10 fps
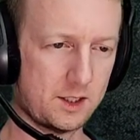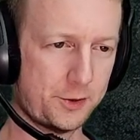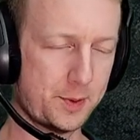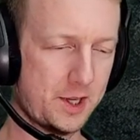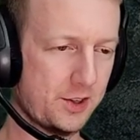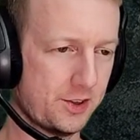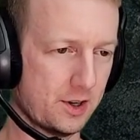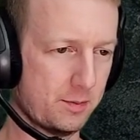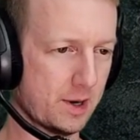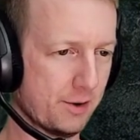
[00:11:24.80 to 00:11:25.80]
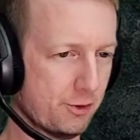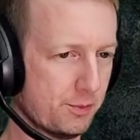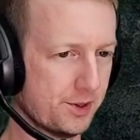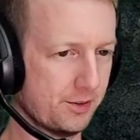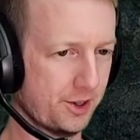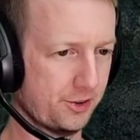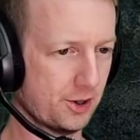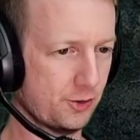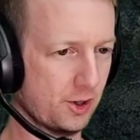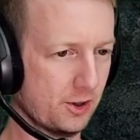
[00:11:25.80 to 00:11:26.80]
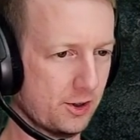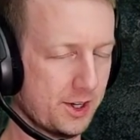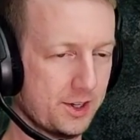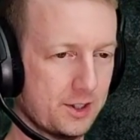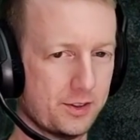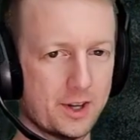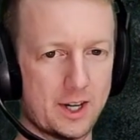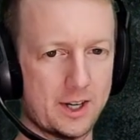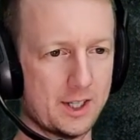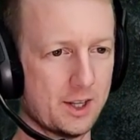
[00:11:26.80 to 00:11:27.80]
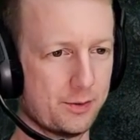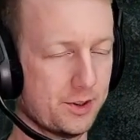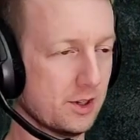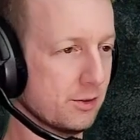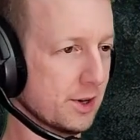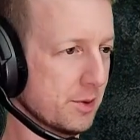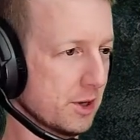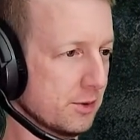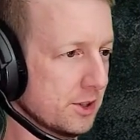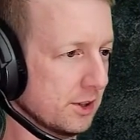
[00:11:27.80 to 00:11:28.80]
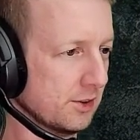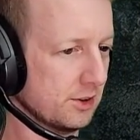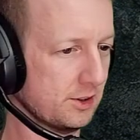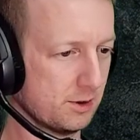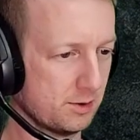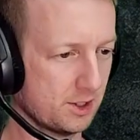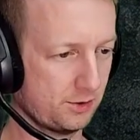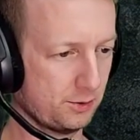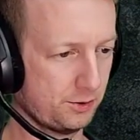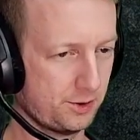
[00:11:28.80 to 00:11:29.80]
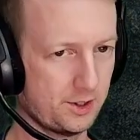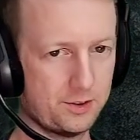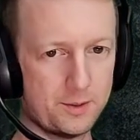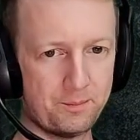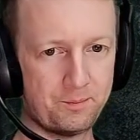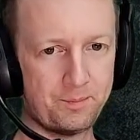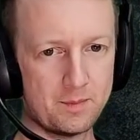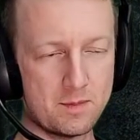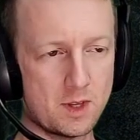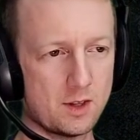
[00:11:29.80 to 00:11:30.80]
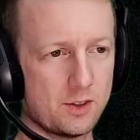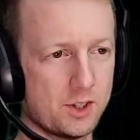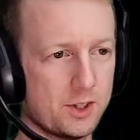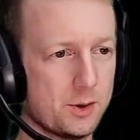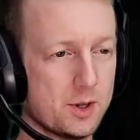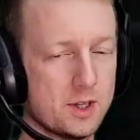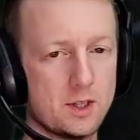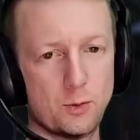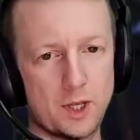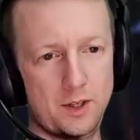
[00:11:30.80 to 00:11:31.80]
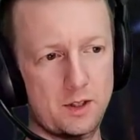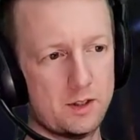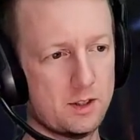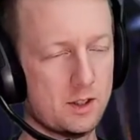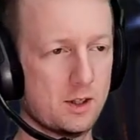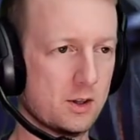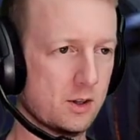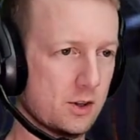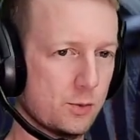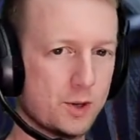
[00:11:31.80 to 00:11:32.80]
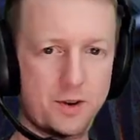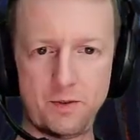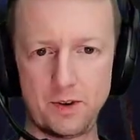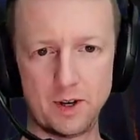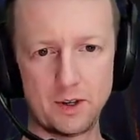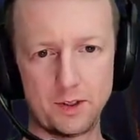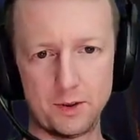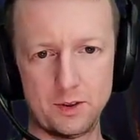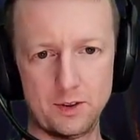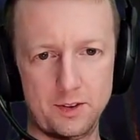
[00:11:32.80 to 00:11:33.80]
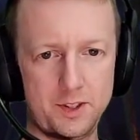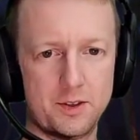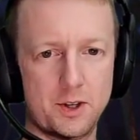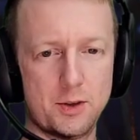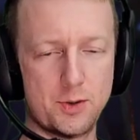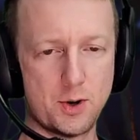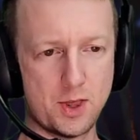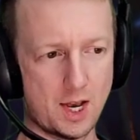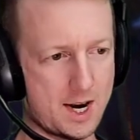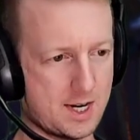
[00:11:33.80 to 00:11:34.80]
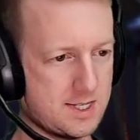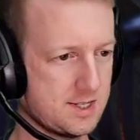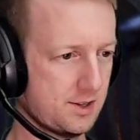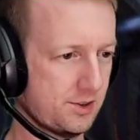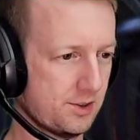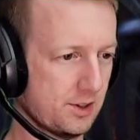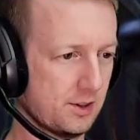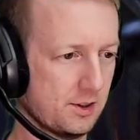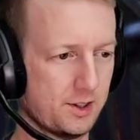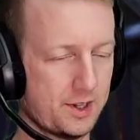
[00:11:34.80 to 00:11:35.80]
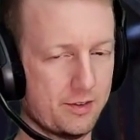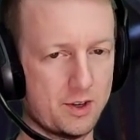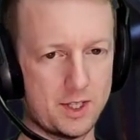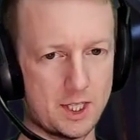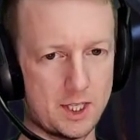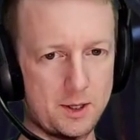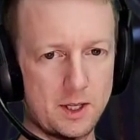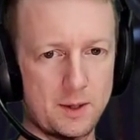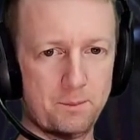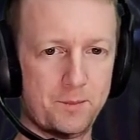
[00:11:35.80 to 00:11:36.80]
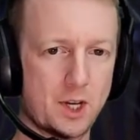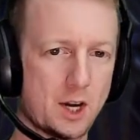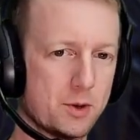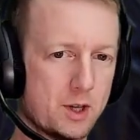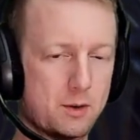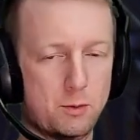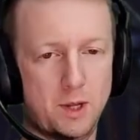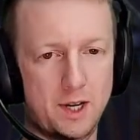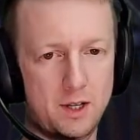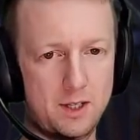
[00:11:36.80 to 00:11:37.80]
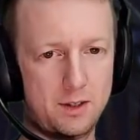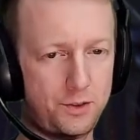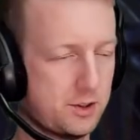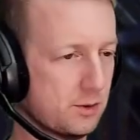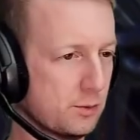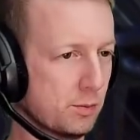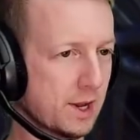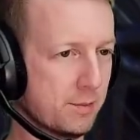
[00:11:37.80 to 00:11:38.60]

Spears don't pay for themselves, they just hold the line. And Eltharion definitely did a fair bit of work, so dealing with that Sorceress. So there's one. One for Alkathor, 0 for the ladder. So let's have another go. So we'll play High Elves, we'll play